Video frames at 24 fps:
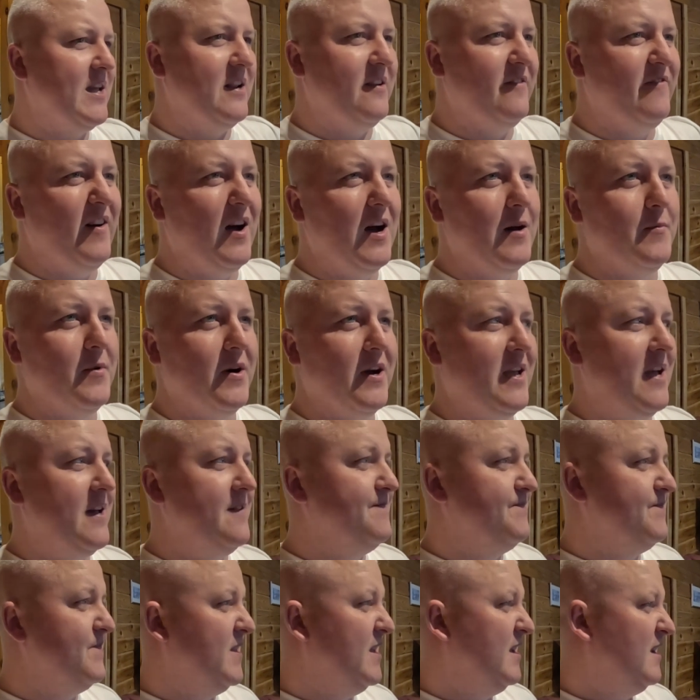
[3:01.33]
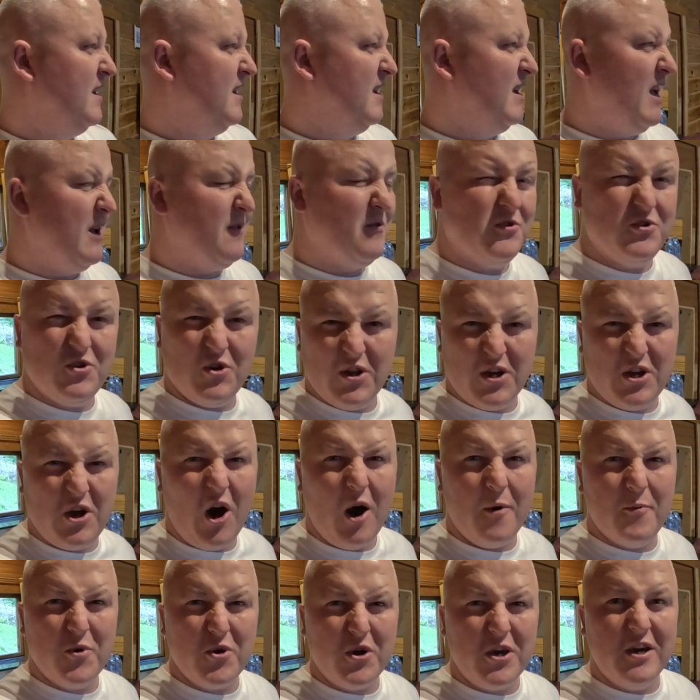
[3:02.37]
get the family in. I'm just going to
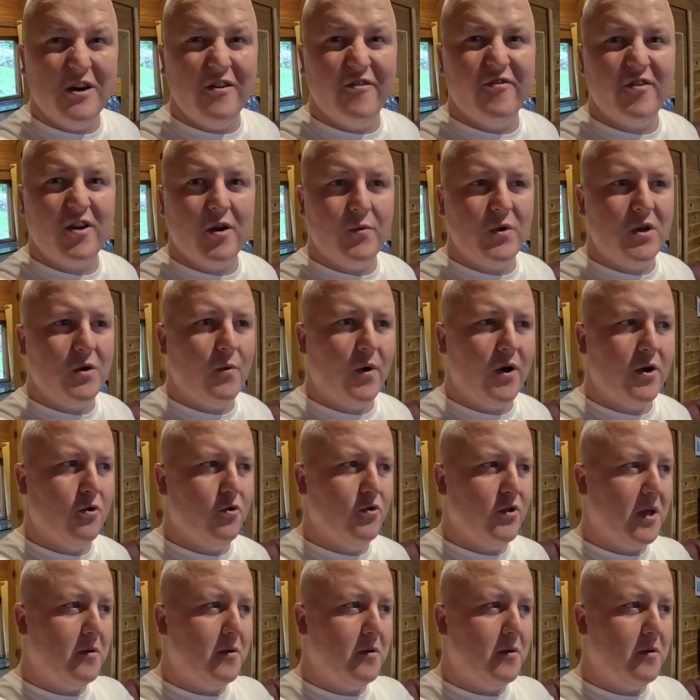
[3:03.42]
cut about here for a wee while.